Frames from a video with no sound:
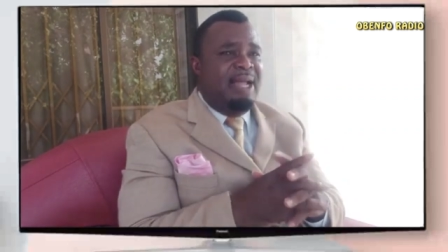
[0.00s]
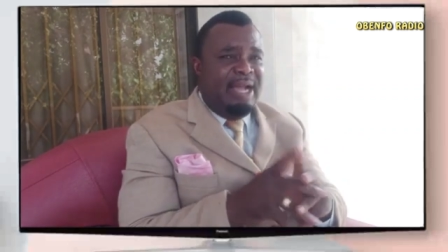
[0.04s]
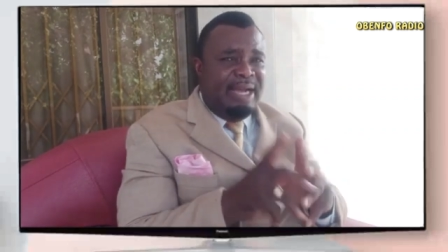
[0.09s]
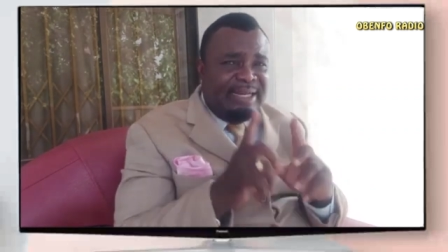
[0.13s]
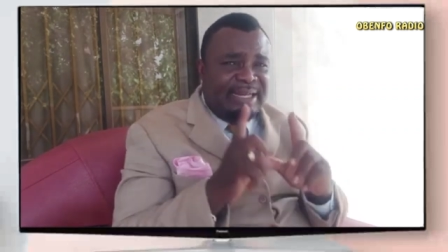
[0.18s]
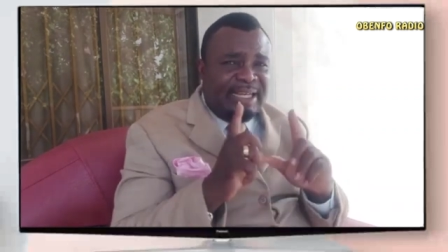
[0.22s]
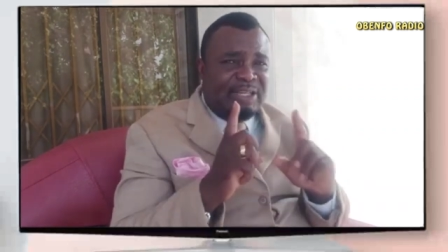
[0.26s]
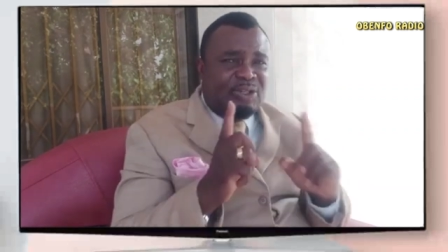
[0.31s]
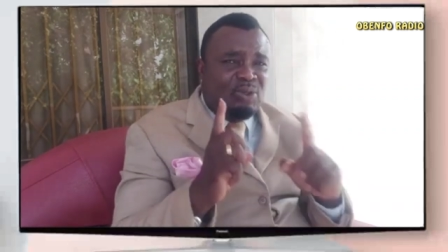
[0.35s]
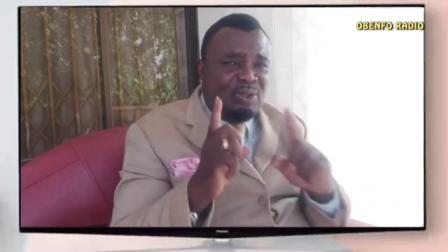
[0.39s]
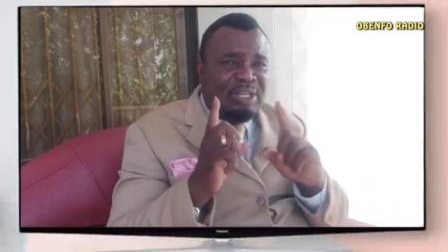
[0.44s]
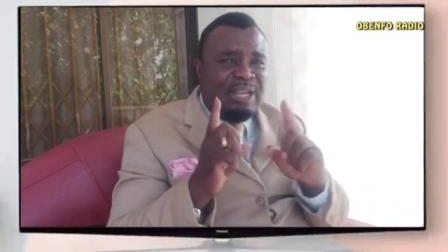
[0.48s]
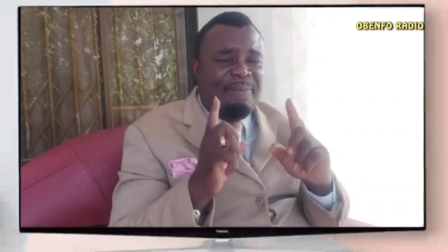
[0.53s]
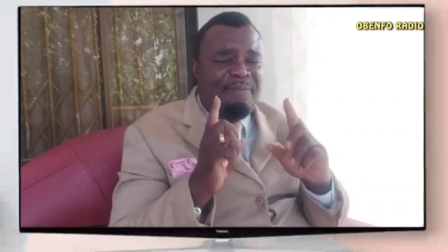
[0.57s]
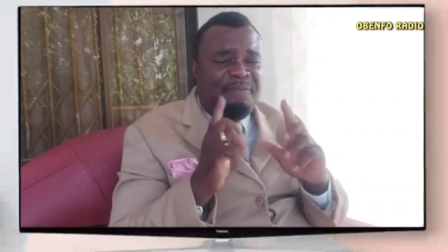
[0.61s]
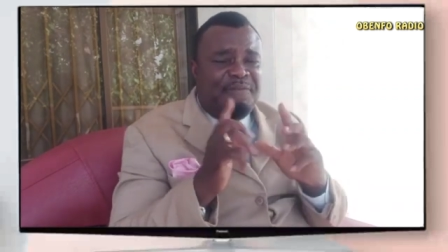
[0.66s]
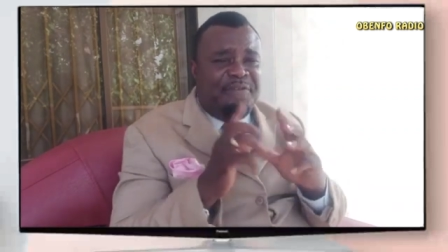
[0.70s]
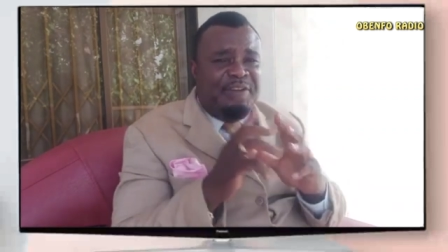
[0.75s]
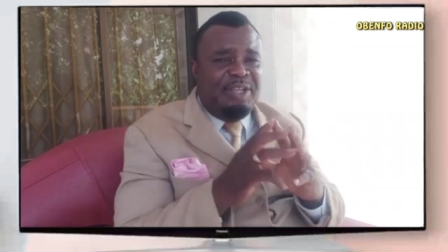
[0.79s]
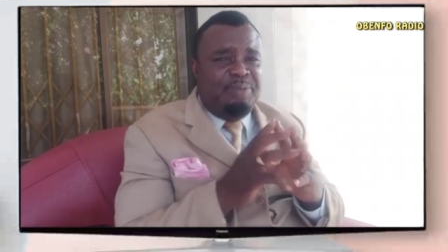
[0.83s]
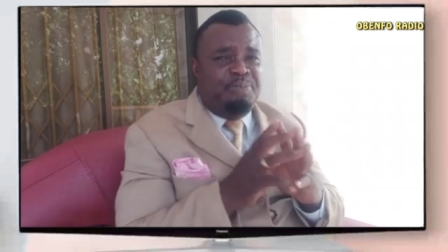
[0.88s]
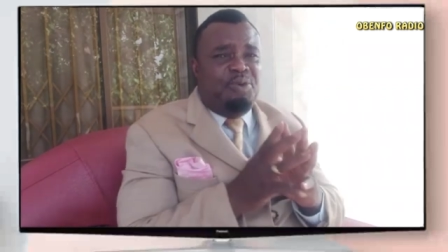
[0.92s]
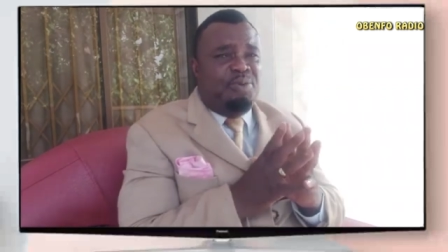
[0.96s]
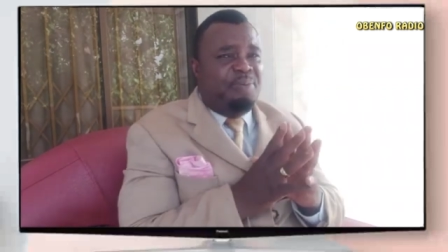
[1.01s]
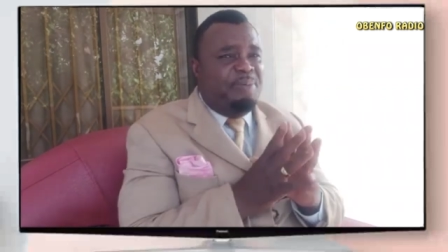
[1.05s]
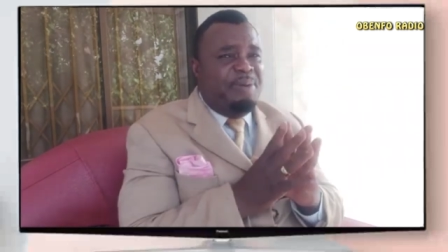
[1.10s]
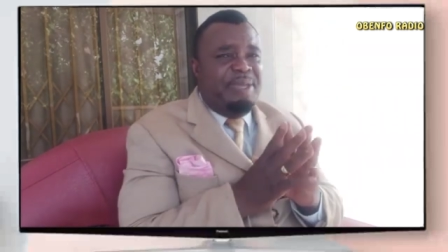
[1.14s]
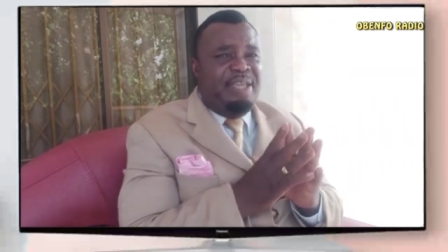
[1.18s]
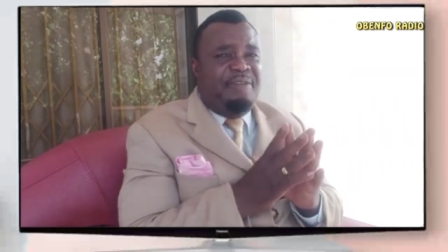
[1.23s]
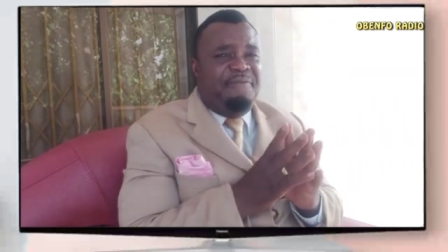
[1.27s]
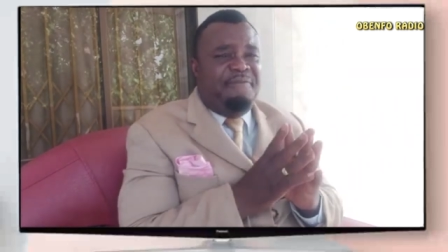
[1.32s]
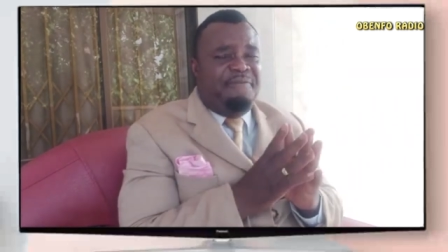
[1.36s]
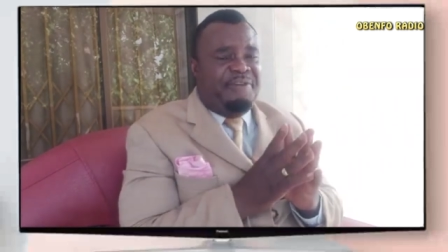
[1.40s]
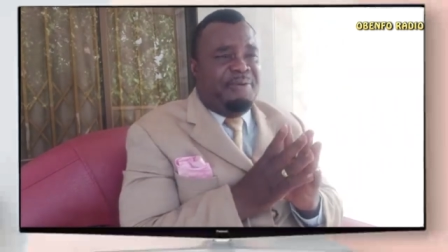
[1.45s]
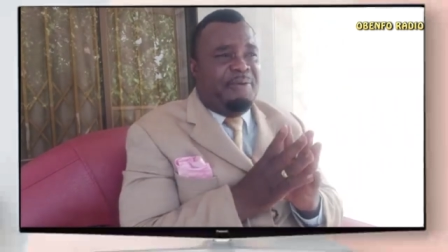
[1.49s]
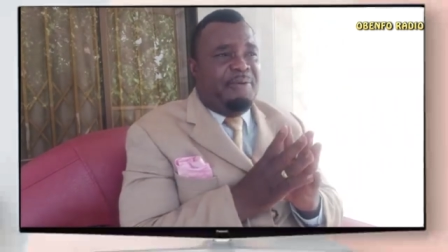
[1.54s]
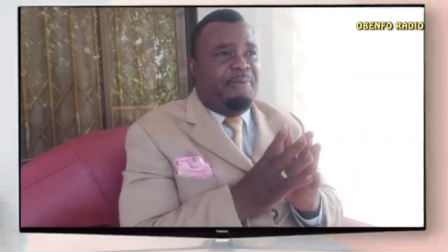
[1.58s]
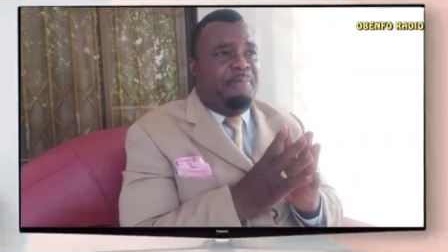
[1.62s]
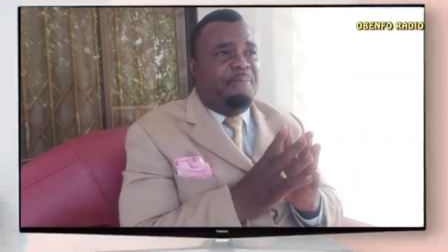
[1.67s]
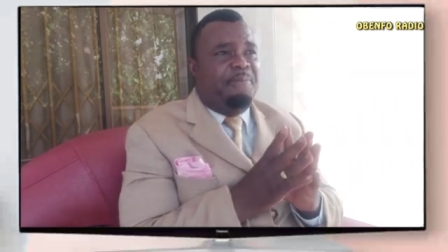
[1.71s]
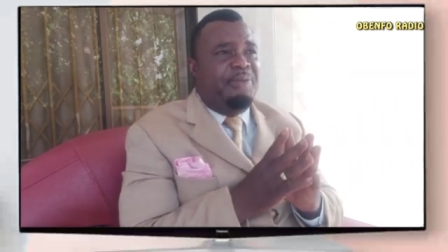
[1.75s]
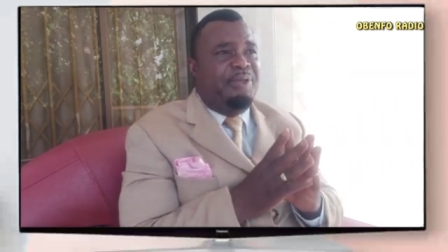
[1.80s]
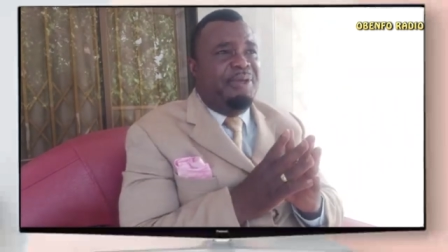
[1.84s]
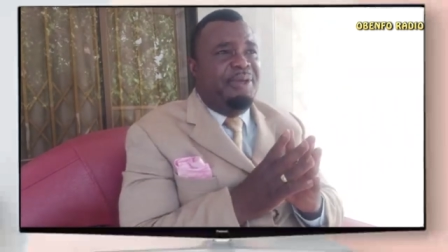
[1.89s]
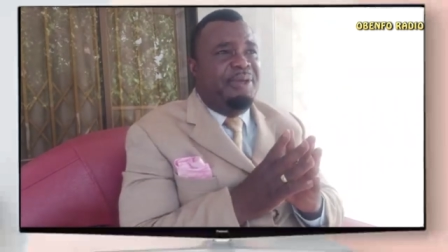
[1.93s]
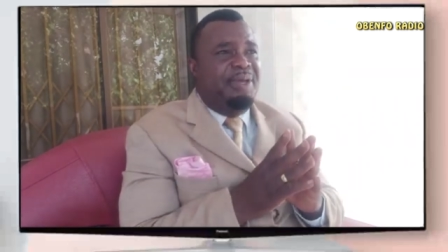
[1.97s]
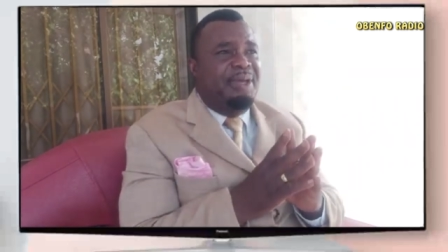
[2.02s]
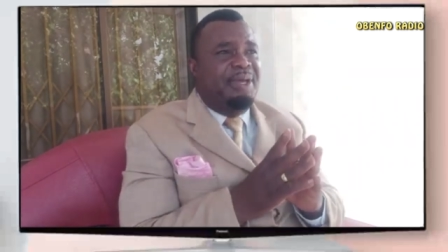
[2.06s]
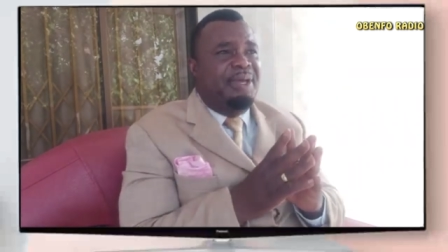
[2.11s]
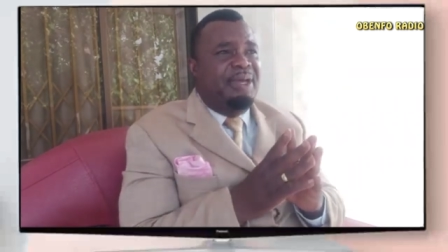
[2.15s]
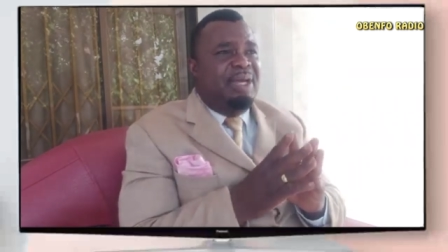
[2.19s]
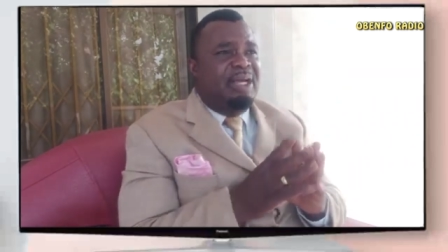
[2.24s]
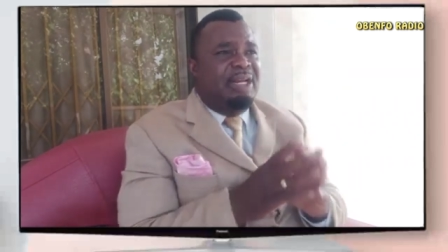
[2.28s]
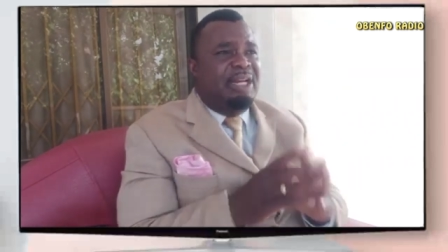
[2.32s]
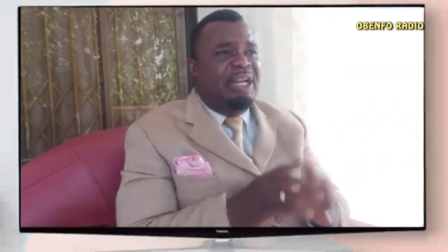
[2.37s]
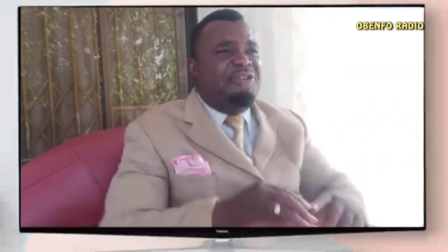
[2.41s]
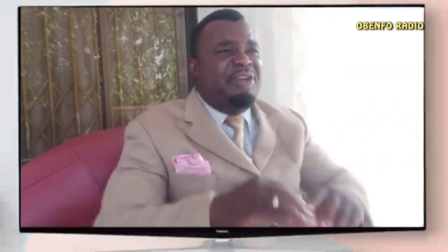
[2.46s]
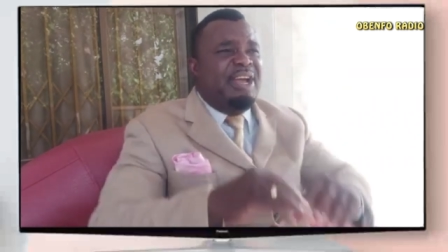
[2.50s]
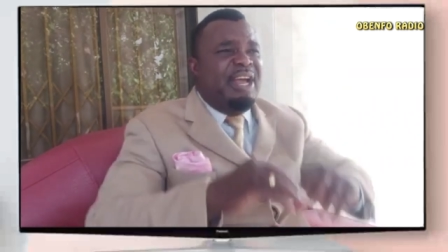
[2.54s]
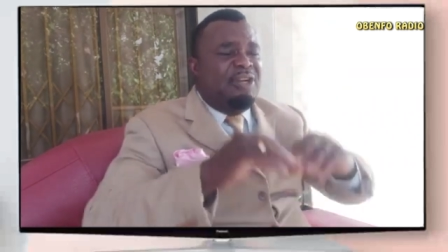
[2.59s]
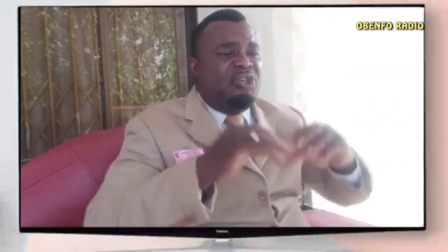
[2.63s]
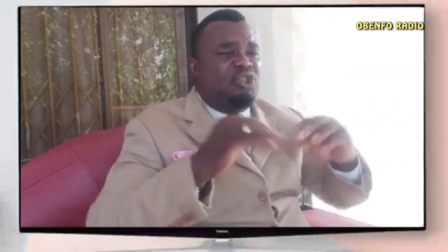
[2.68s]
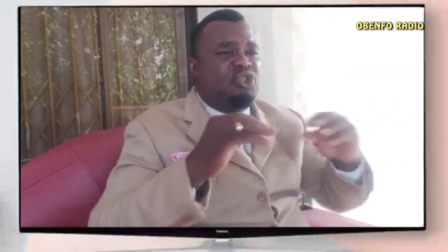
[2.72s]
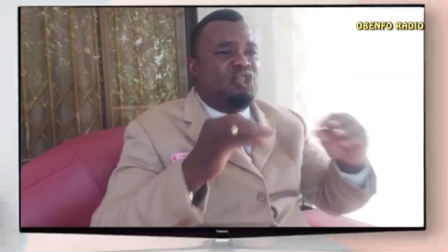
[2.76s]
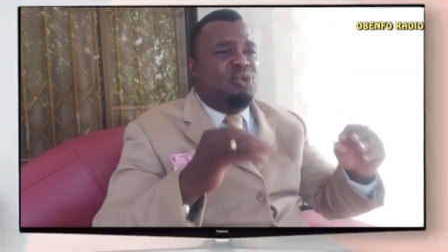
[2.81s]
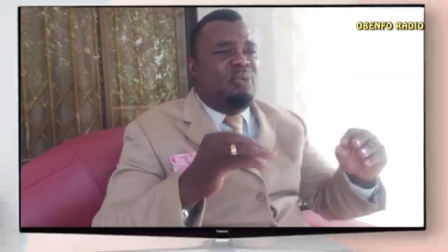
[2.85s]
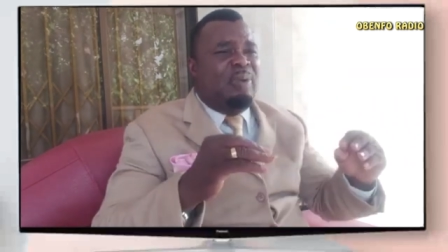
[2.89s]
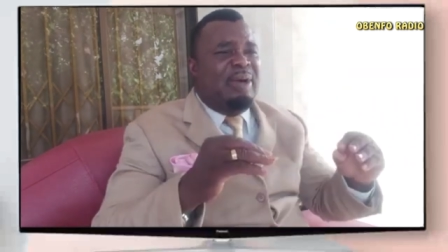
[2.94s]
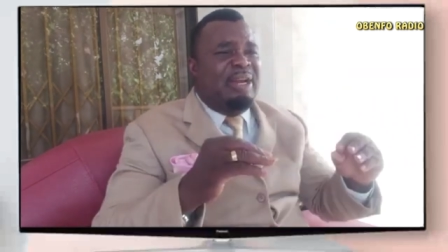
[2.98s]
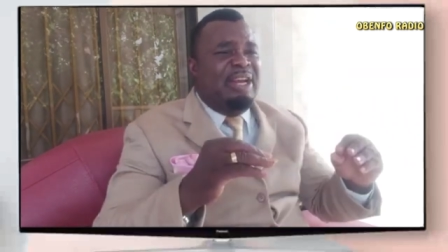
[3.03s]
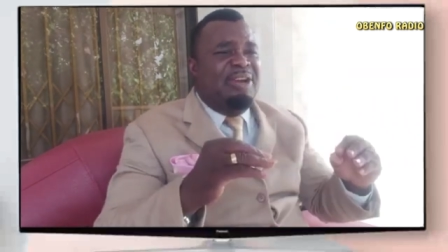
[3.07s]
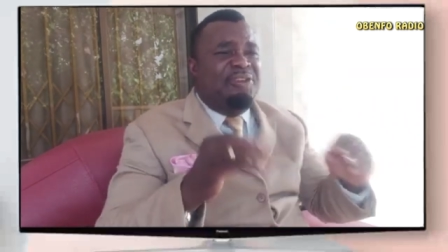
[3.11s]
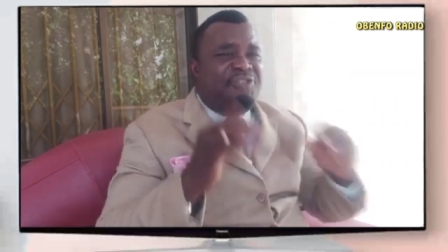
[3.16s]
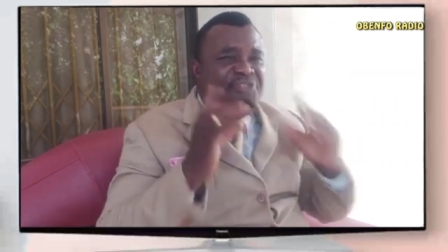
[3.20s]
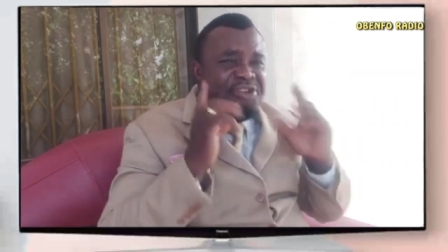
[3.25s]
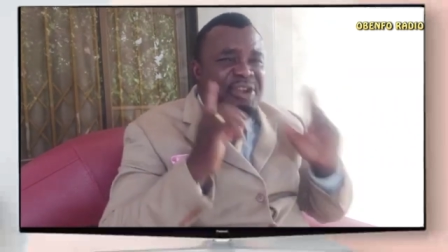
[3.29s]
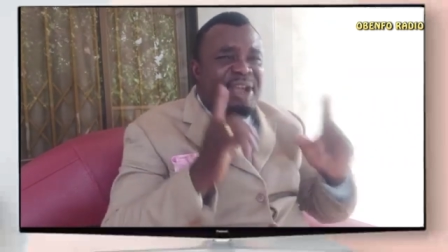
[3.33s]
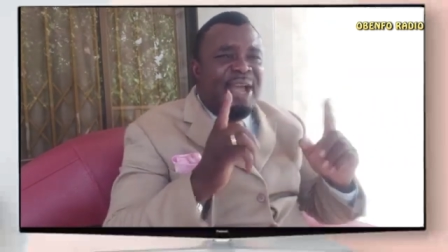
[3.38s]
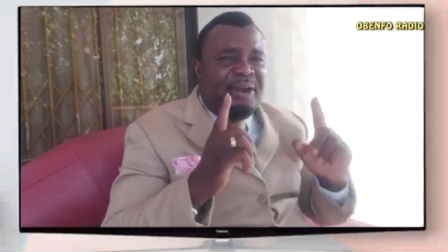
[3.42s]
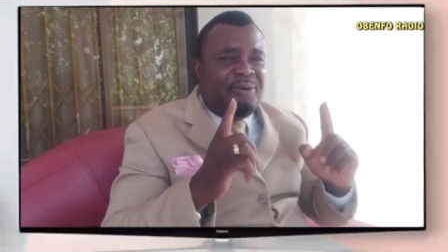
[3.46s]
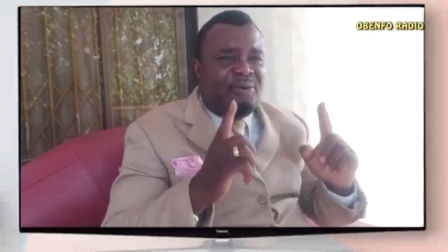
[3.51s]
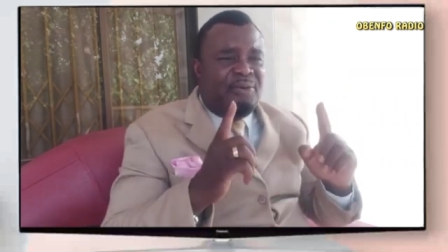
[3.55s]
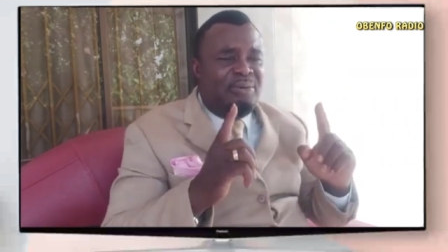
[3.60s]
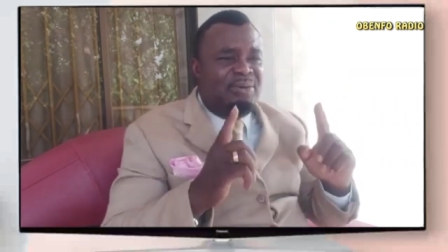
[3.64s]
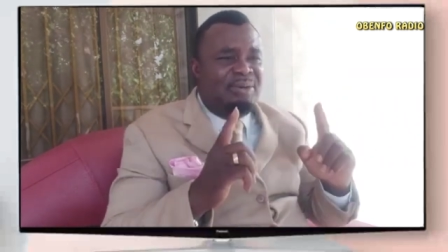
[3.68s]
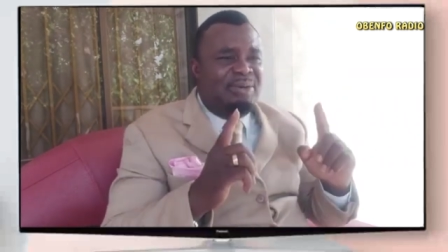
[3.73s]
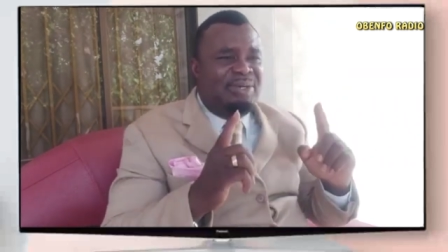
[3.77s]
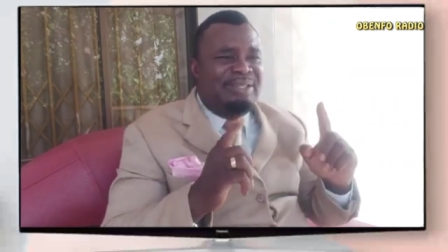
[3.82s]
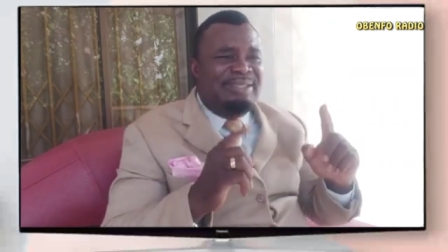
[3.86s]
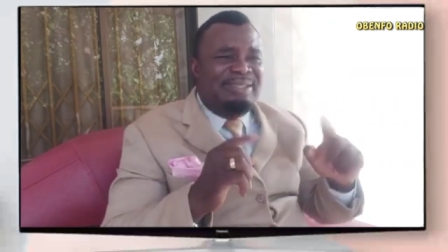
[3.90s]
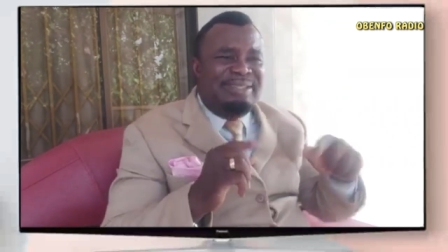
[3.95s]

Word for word: And that's what I'm feeling, meaning for the Diana so and the Diano